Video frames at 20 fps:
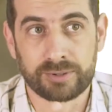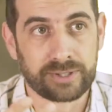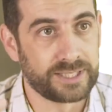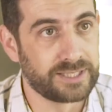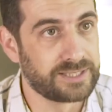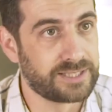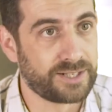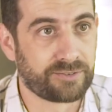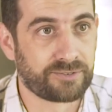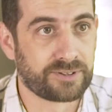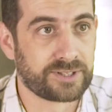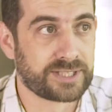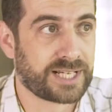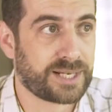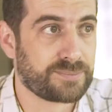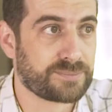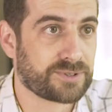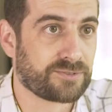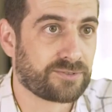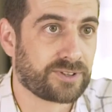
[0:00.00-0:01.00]
these different
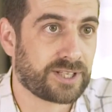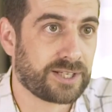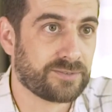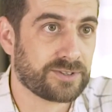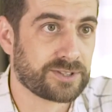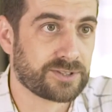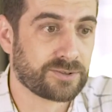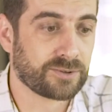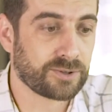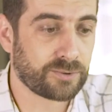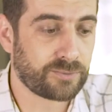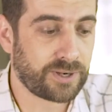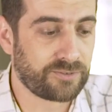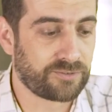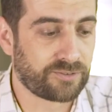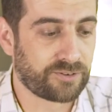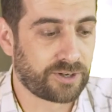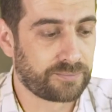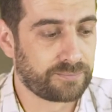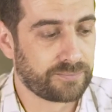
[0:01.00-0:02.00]
types of flavors, all the way
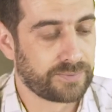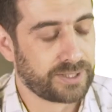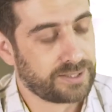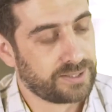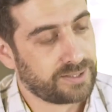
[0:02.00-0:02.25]
from